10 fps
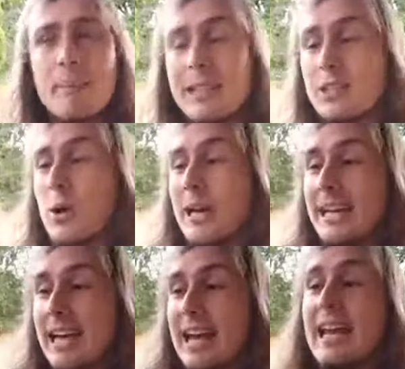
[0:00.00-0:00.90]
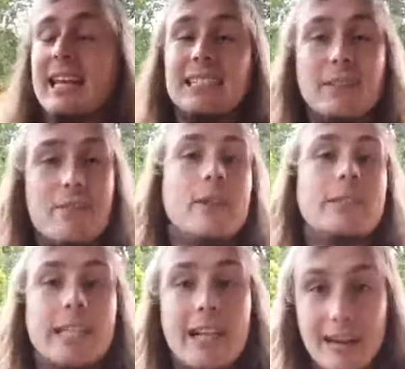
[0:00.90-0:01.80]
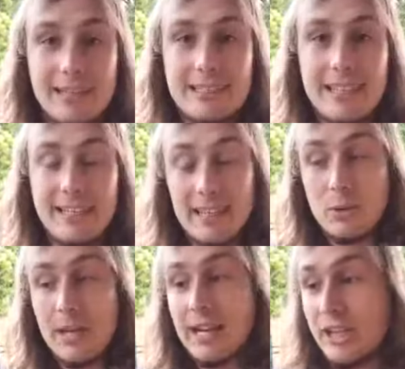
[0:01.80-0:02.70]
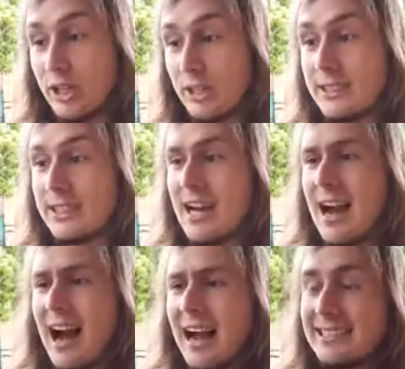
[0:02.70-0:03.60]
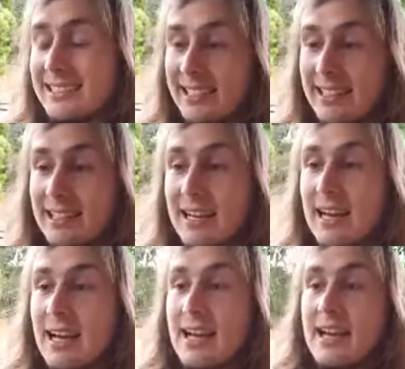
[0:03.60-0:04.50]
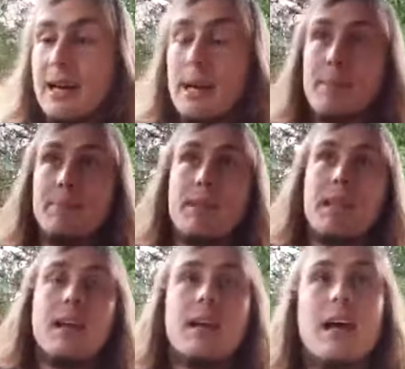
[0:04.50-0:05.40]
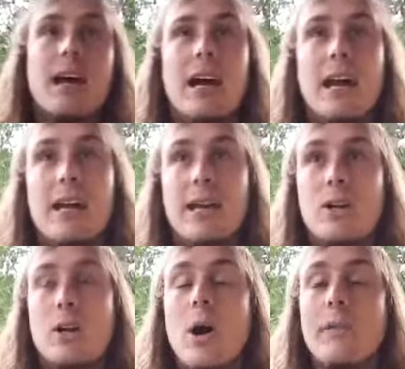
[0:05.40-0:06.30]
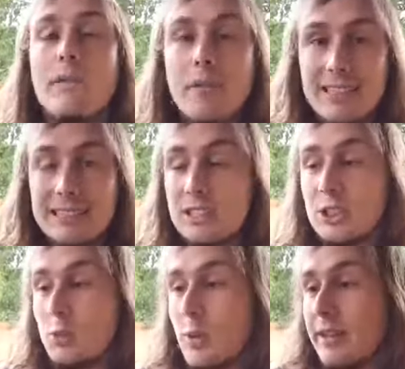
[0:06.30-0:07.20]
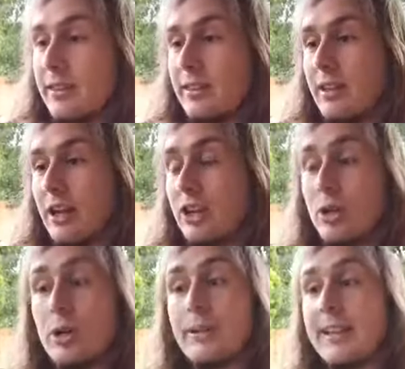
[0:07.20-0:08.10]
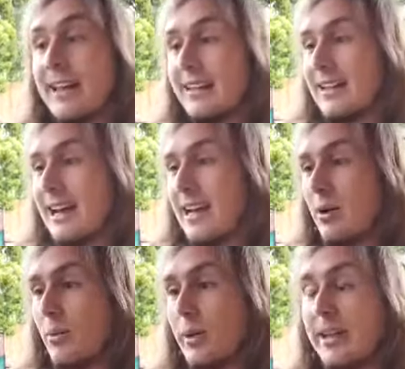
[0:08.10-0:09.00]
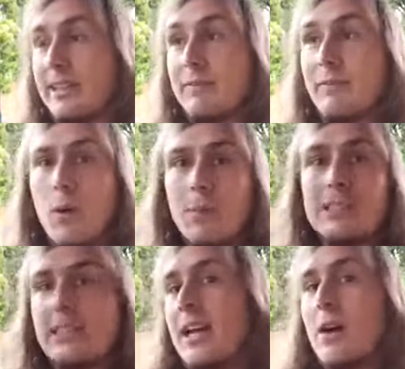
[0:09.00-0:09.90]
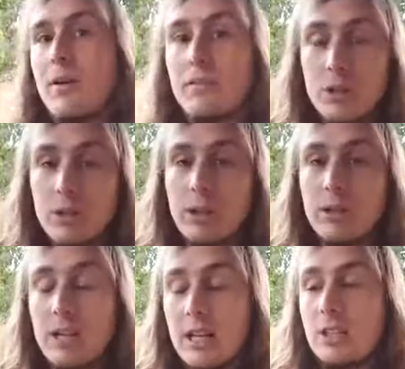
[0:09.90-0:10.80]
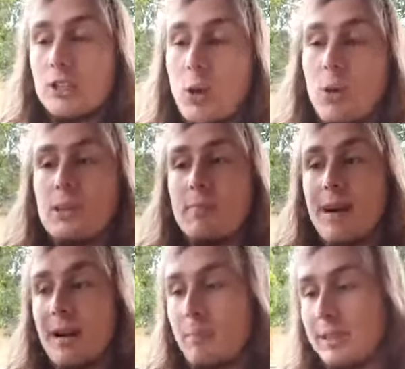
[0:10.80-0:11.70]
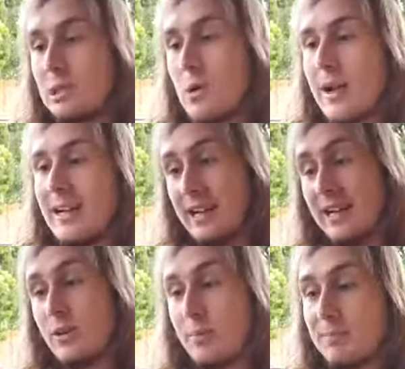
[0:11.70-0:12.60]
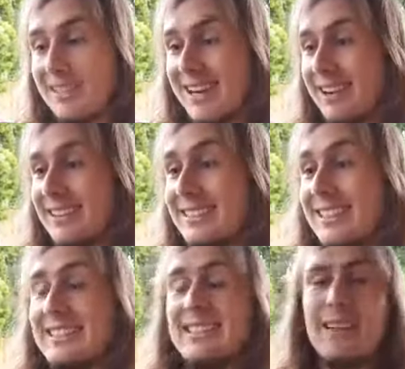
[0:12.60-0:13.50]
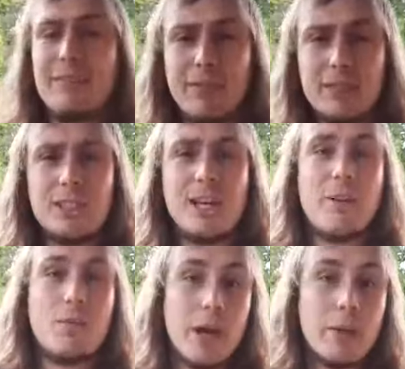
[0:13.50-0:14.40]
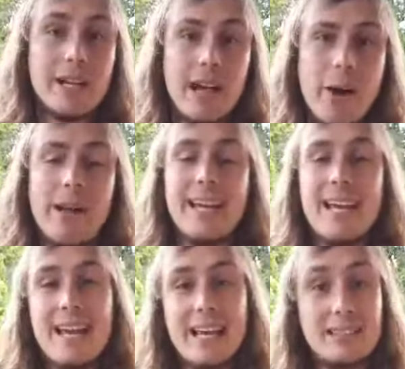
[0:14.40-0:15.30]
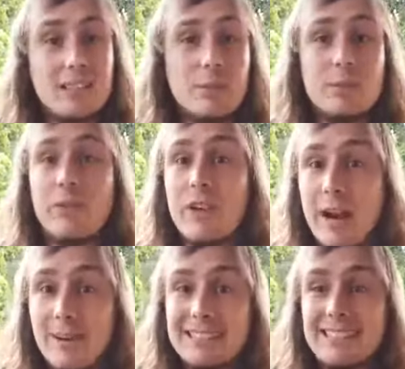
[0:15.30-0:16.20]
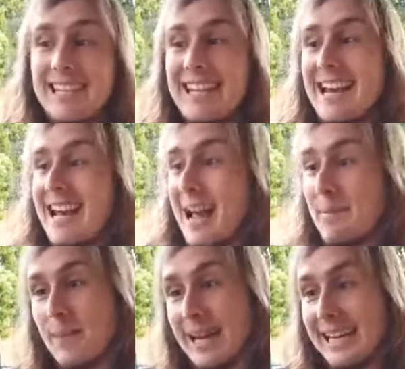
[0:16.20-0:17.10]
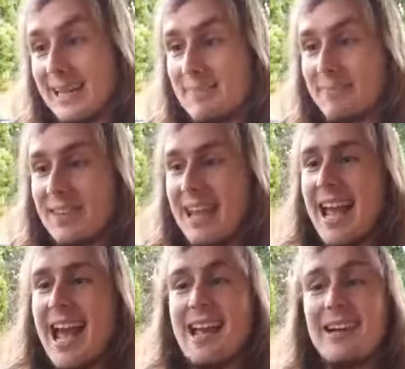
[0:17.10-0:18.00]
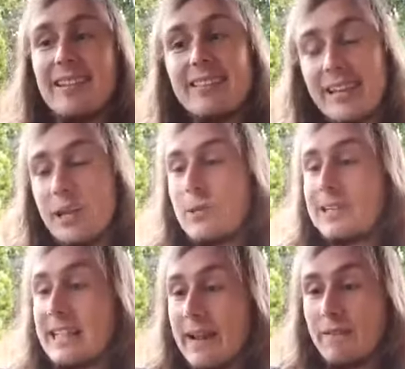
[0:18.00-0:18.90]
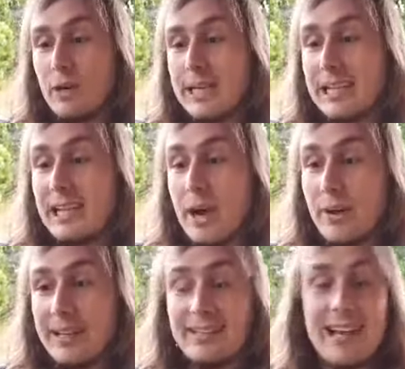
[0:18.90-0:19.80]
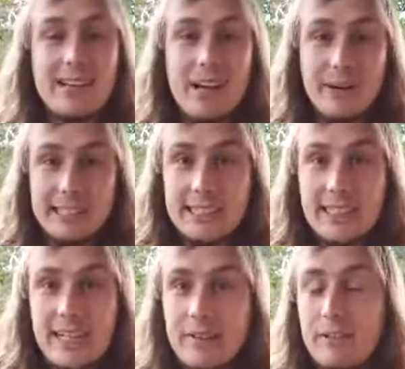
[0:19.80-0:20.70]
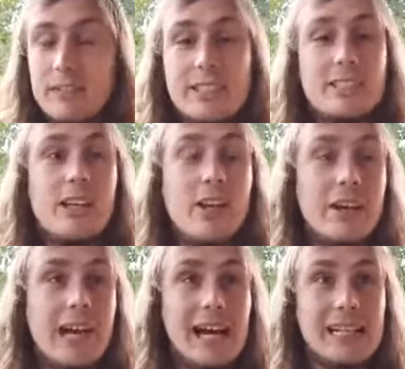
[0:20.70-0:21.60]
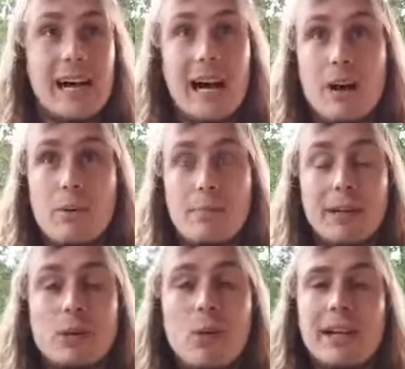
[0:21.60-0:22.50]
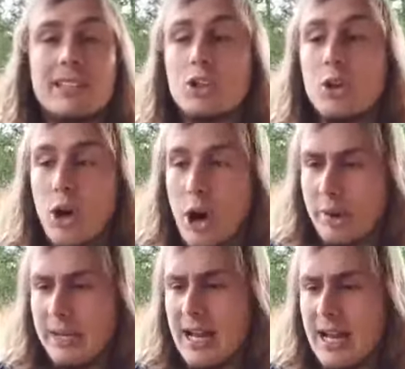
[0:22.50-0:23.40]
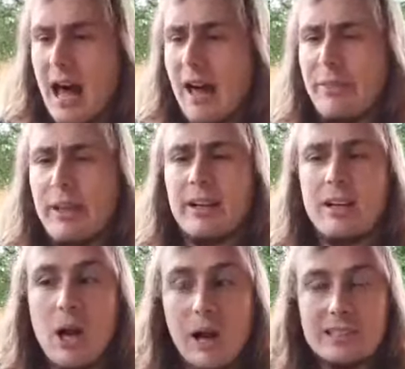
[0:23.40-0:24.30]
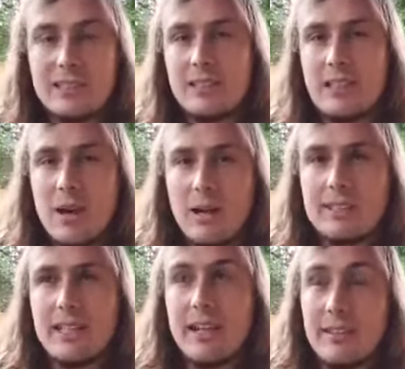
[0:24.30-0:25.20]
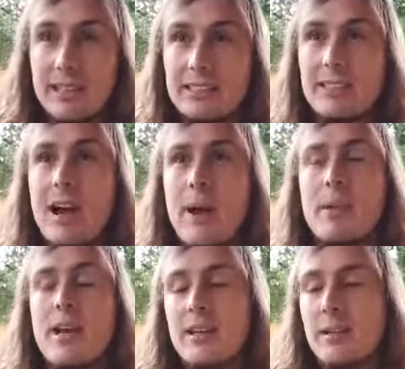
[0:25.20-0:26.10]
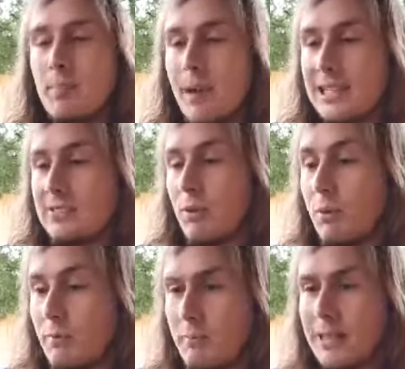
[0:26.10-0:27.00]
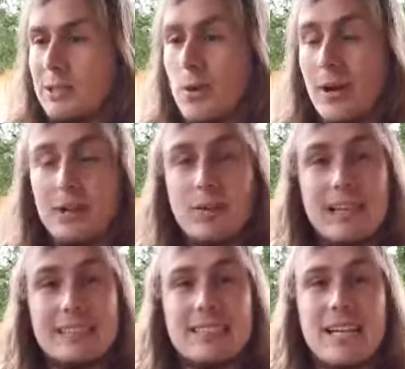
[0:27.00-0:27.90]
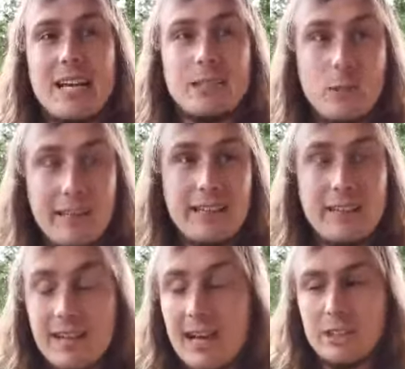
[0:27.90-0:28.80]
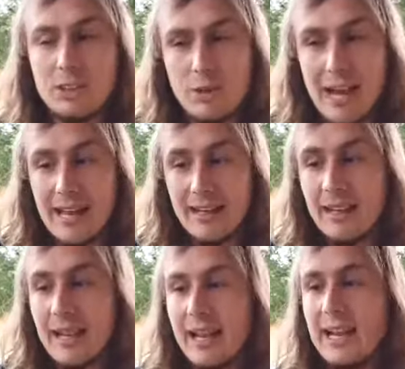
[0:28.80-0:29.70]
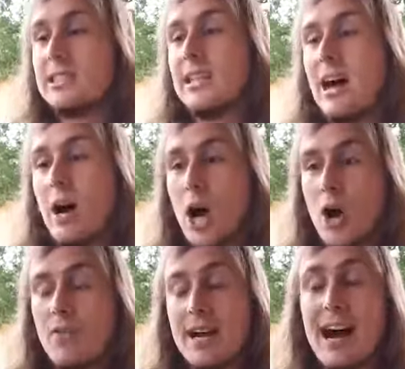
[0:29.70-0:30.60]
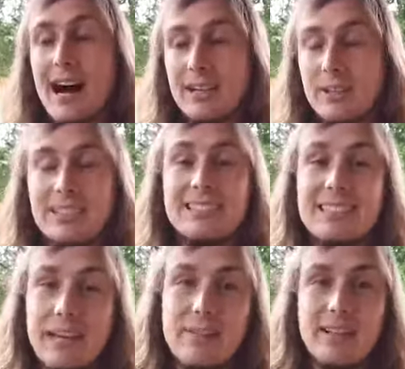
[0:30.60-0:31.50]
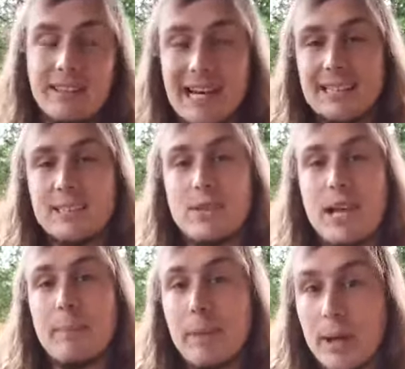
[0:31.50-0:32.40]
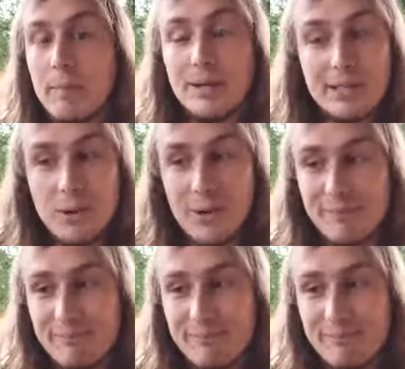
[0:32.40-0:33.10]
Bitcoin is a future currency that we're going to use. I attended a conference with Google the other day where the former CEO of Google talked about Bitcoin and cryptocurrencies and the future of where we're going in terms of currency and money. And I think we're definitely going in that direction. If you just look at how Bitcoin has grown, I think last year this time the price for Bitcoin was 20,000 Rand. It's now over 170,000 Rand per Bitcoin.